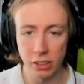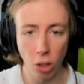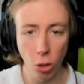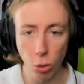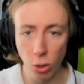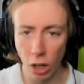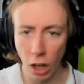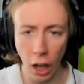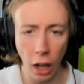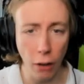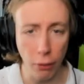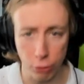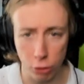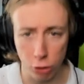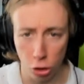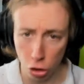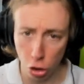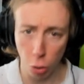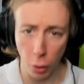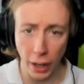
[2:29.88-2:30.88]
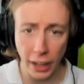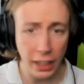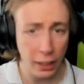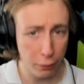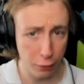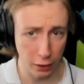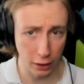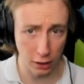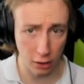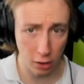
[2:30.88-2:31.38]
I don't have to do
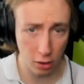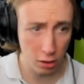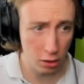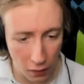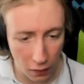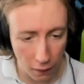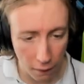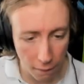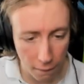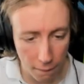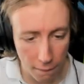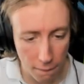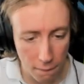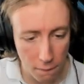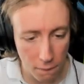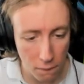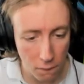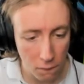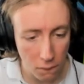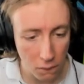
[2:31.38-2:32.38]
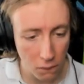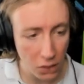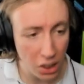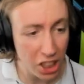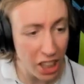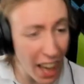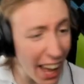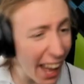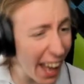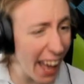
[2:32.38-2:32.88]
anything.
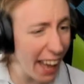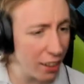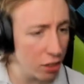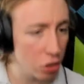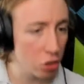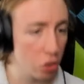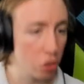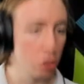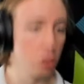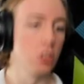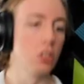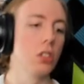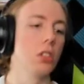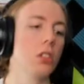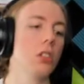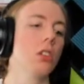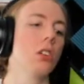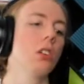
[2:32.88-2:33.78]
Yes!